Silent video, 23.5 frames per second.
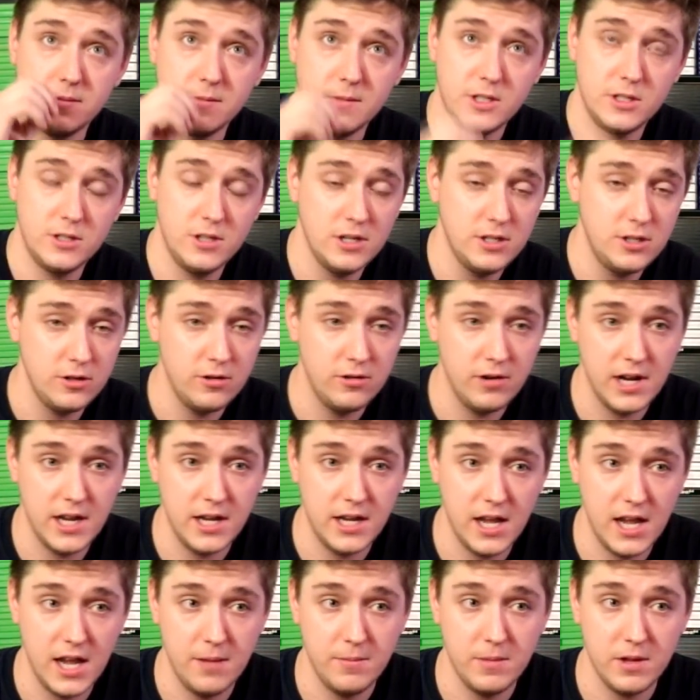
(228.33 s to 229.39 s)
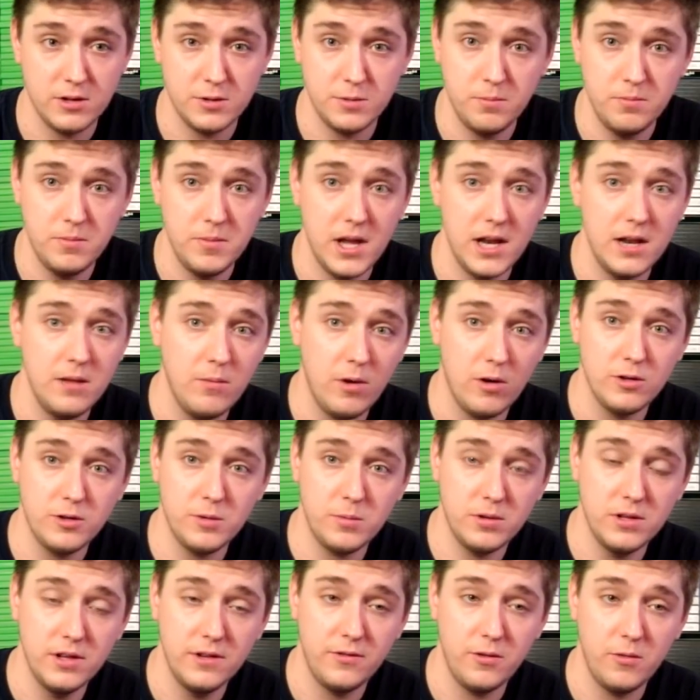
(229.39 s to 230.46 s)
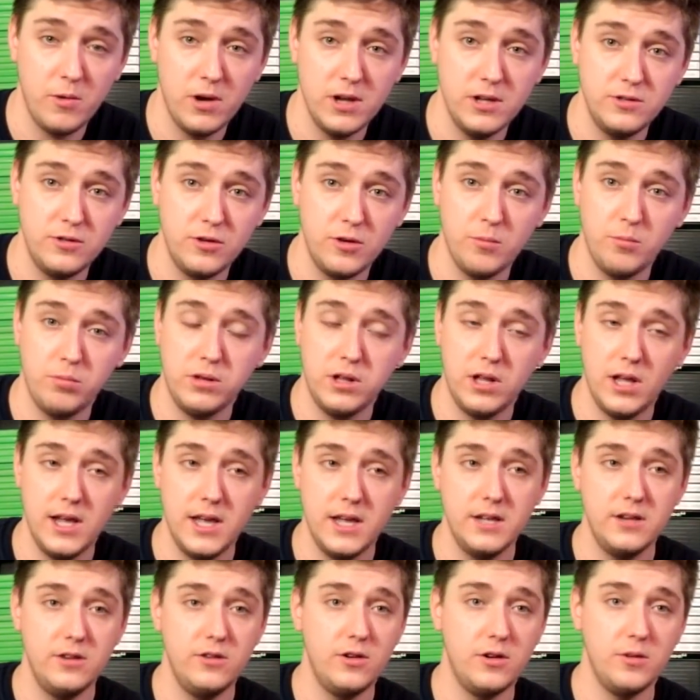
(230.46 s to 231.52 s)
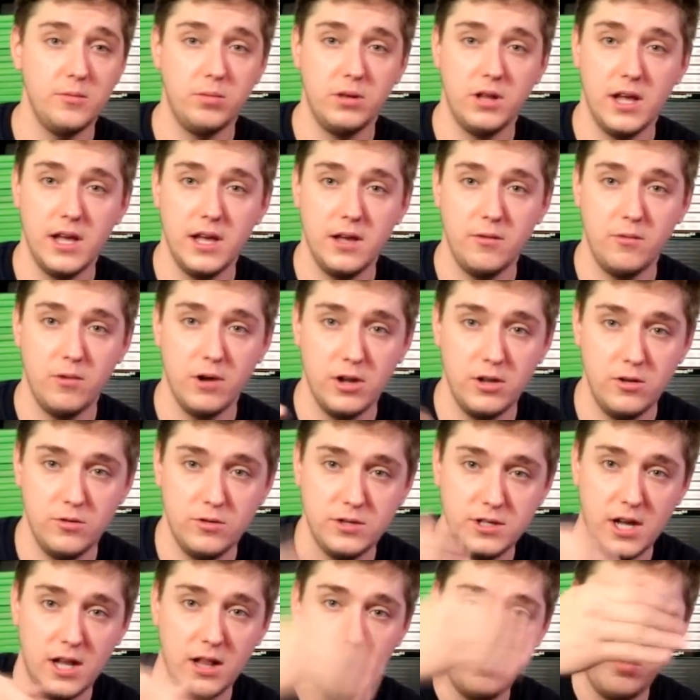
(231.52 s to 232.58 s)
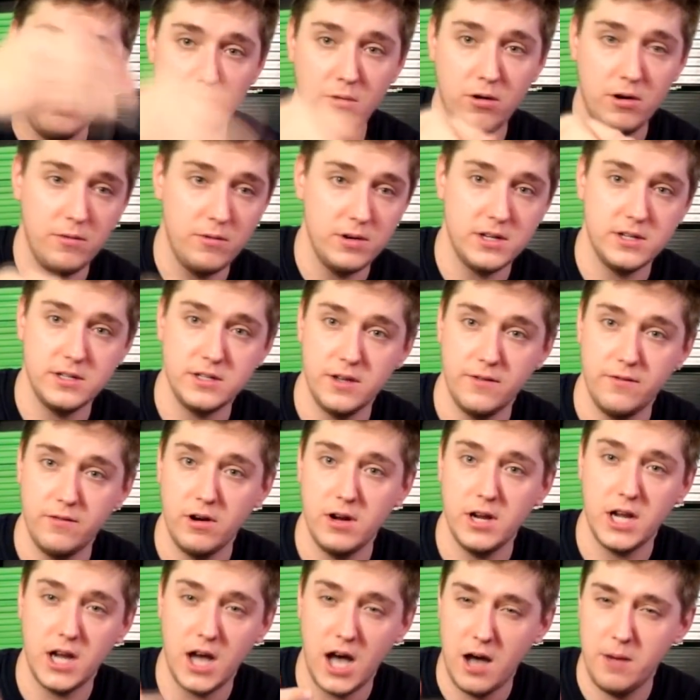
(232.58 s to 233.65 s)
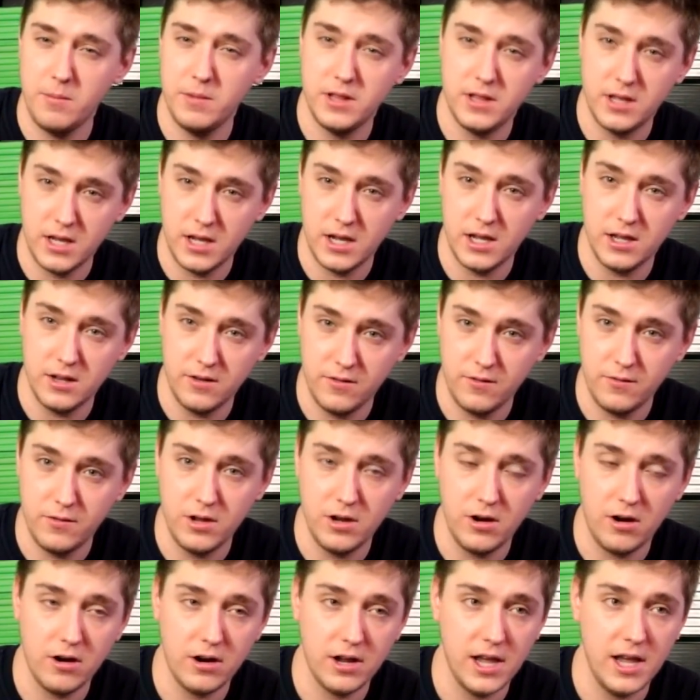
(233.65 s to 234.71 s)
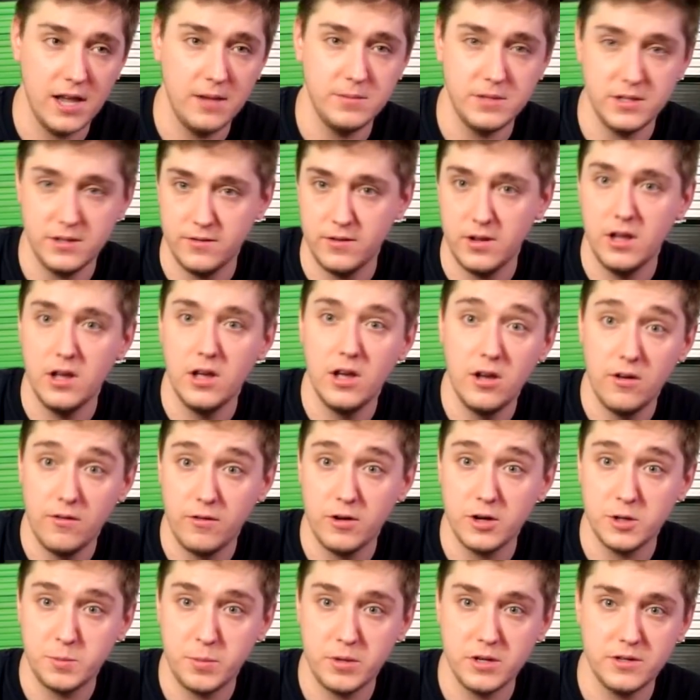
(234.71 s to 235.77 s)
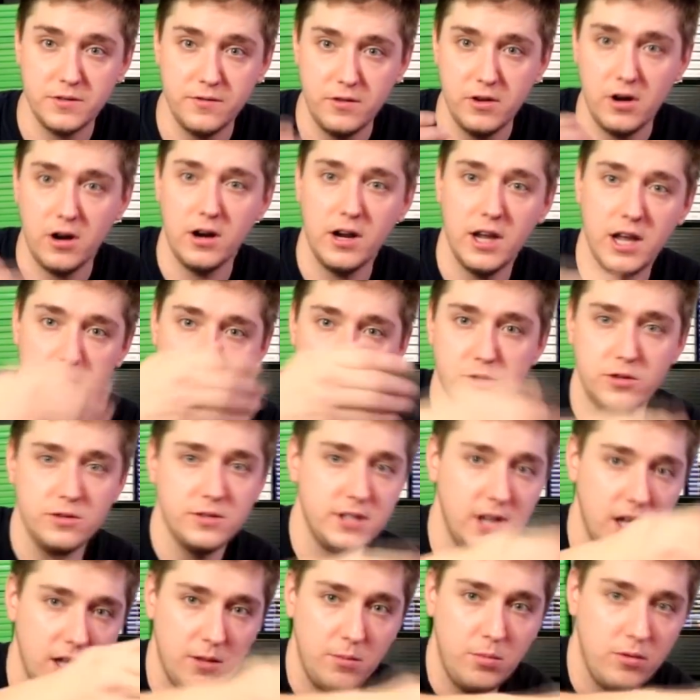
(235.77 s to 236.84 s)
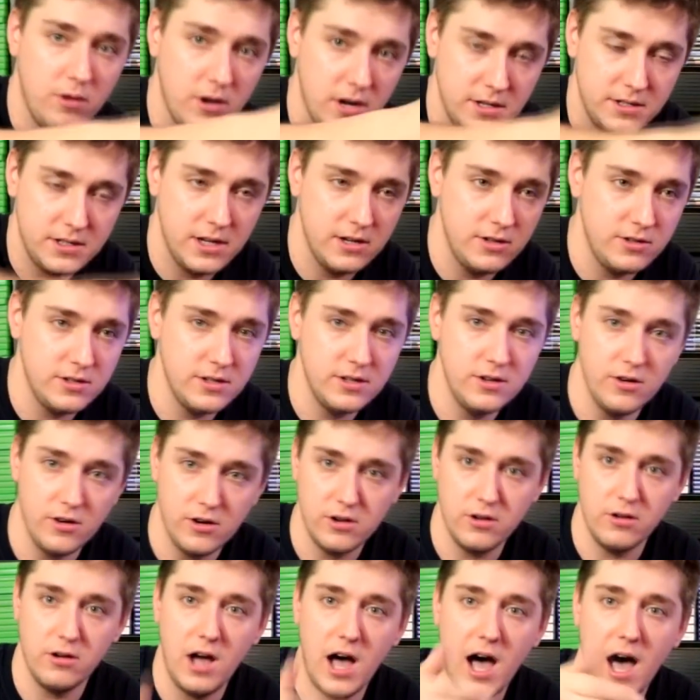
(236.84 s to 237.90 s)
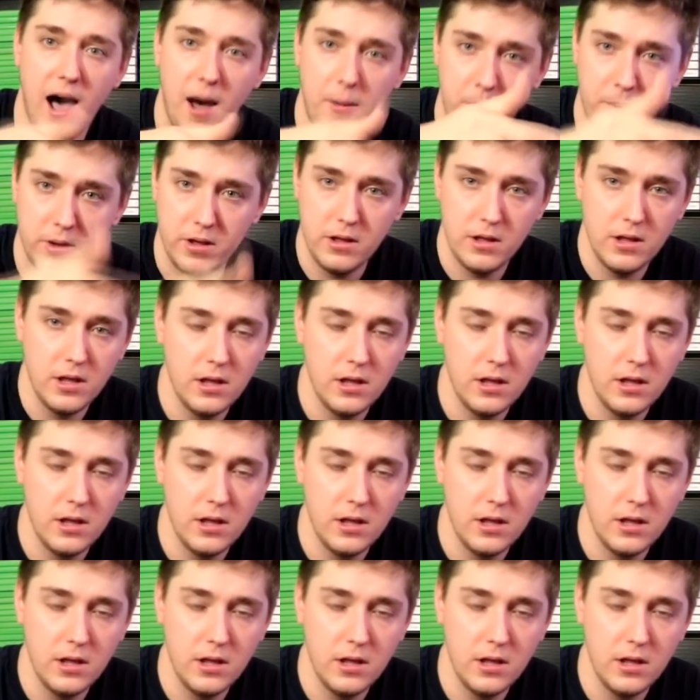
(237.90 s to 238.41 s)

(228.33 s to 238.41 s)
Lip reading: Such a great game. There's multiple different ways you can play it. You can play it where you teleport, which is a very common thing in VR games and first-person VR games. You'll teleport essentially, or you'll hop.